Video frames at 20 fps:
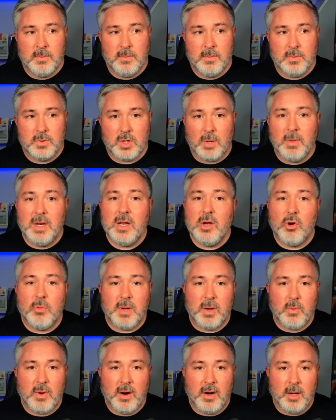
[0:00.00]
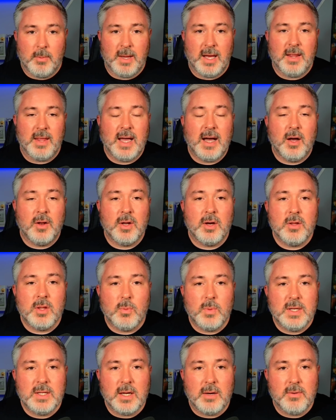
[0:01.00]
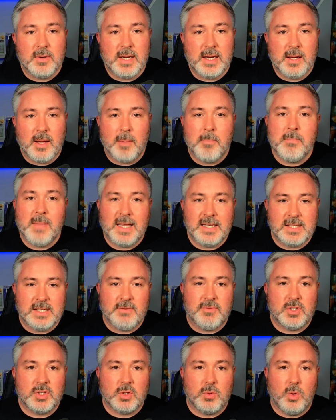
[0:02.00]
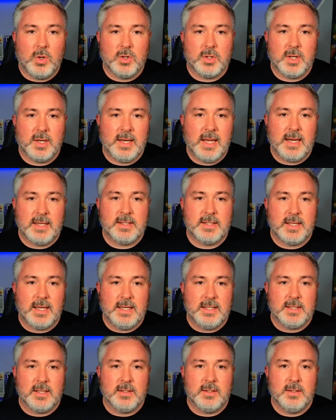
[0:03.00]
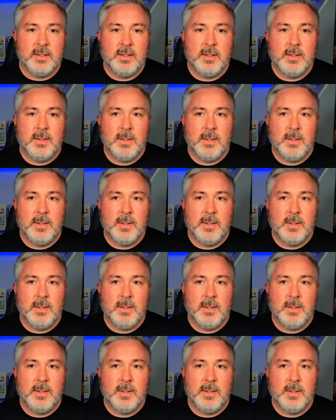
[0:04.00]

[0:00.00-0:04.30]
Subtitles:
So I'm a little bit worried about that. I know that we don't need a massive squad next season